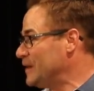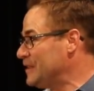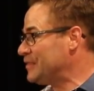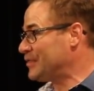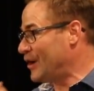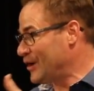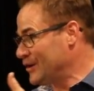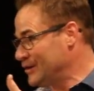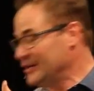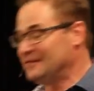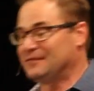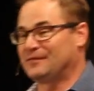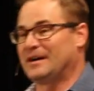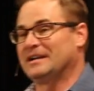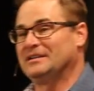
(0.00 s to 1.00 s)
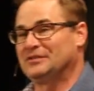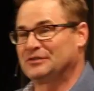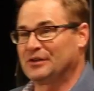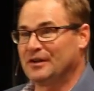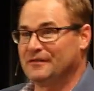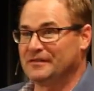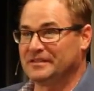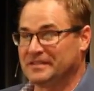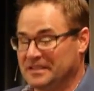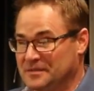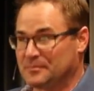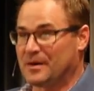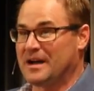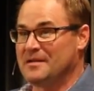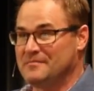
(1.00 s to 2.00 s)
with our Good Friday service,
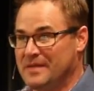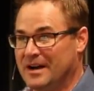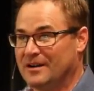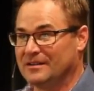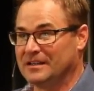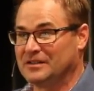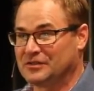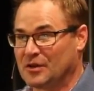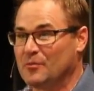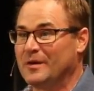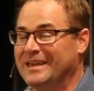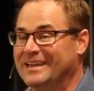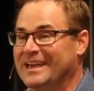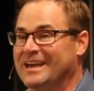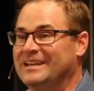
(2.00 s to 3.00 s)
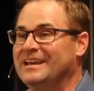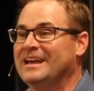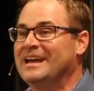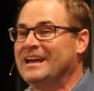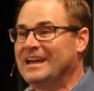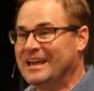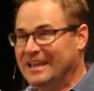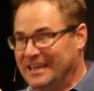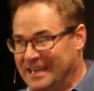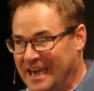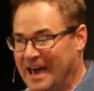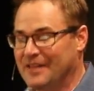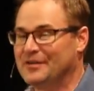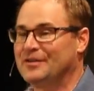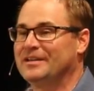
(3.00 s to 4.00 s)
it's primarily so we can
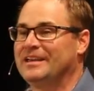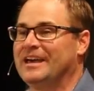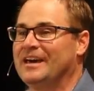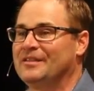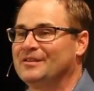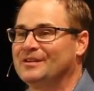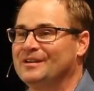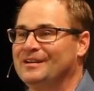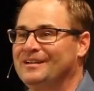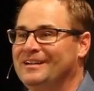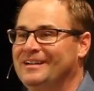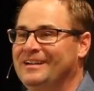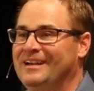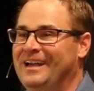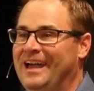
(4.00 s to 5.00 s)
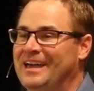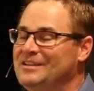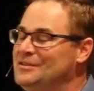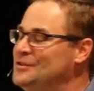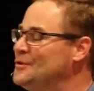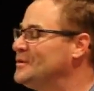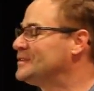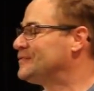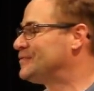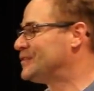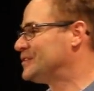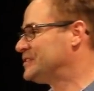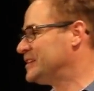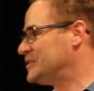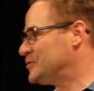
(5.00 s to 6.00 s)
gather together and do what the
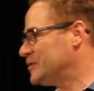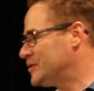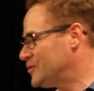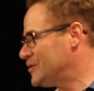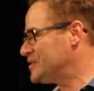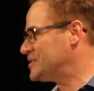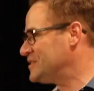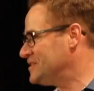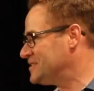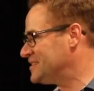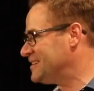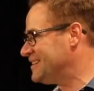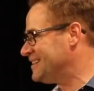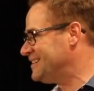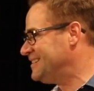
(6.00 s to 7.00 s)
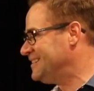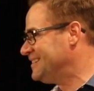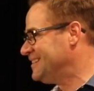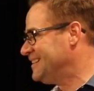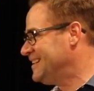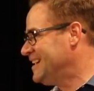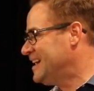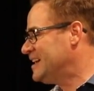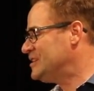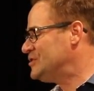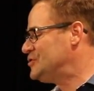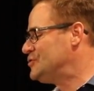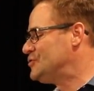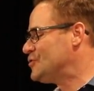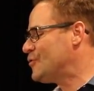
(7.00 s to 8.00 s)
first century Christians did.
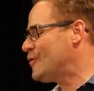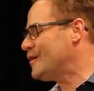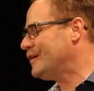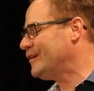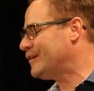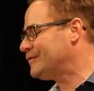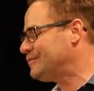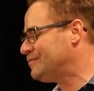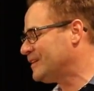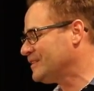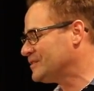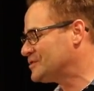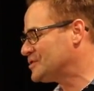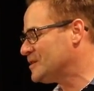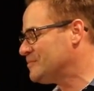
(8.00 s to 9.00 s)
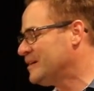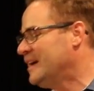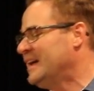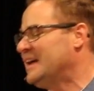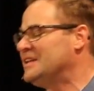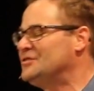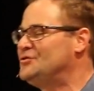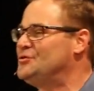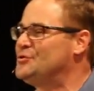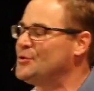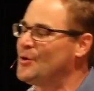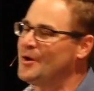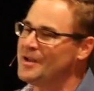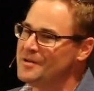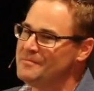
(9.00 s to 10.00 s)
Enjoy our fellowship,
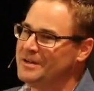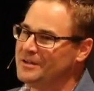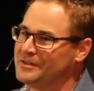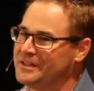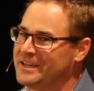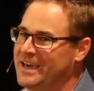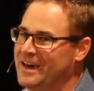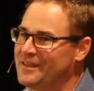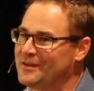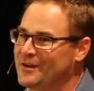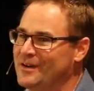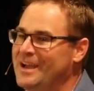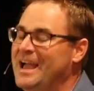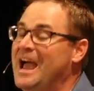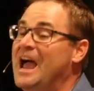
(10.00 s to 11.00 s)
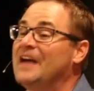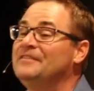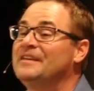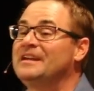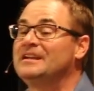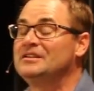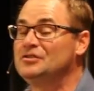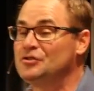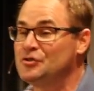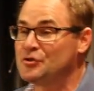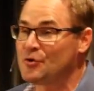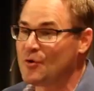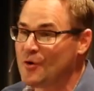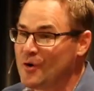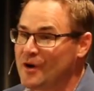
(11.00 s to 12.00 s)
enjoy a meal together, and then
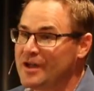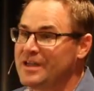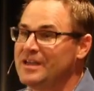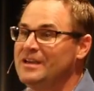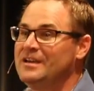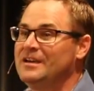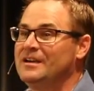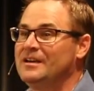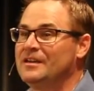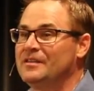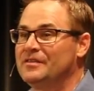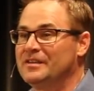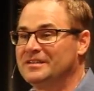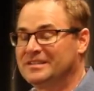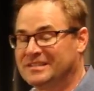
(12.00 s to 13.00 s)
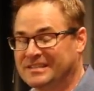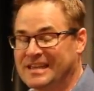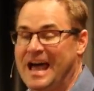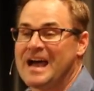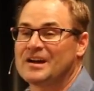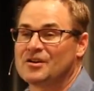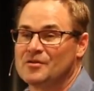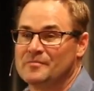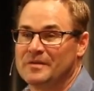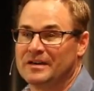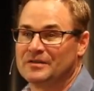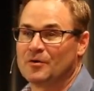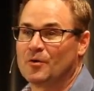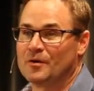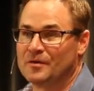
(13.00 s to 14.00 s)
enjoy the
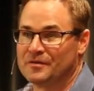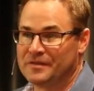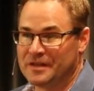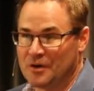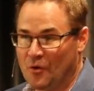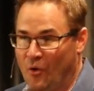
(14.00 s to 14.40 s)
sacrament or the